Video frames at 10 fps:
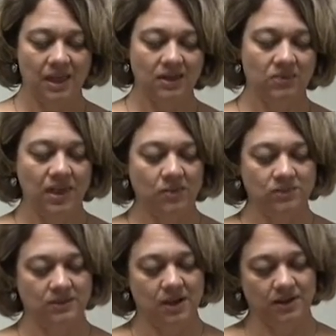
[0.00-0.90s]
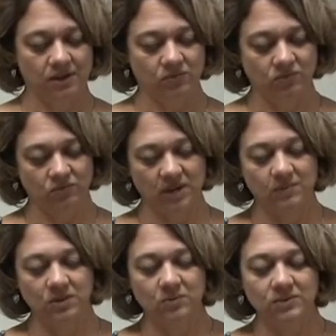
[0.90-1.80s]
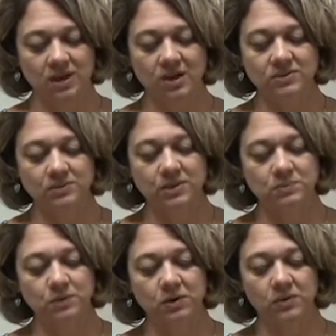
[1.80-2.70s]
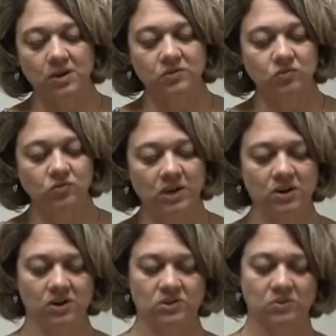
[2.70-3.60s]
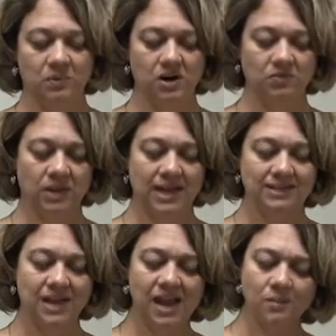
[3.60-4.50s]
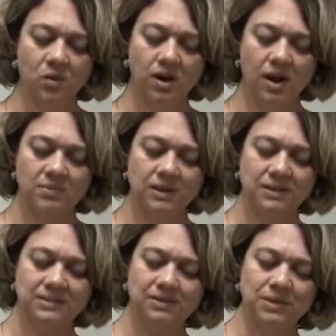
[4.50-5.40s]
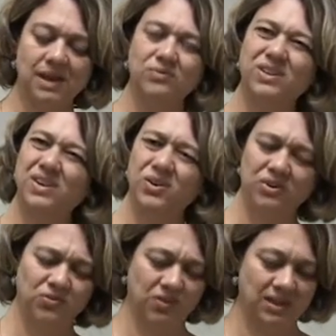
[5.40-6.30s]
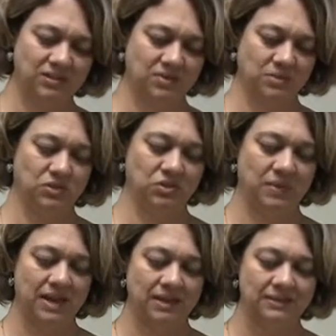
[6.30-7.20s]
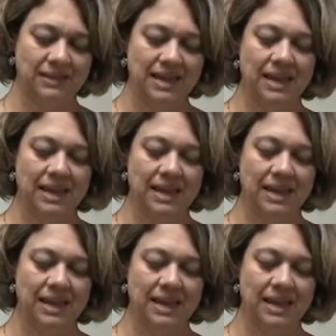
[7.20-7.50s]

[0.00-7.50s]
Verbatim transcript: And if that was not enough for fame, there was also his prolonged vigor to marvel at. Time wore on, but it seemed to have little effect on Mr. Baggins.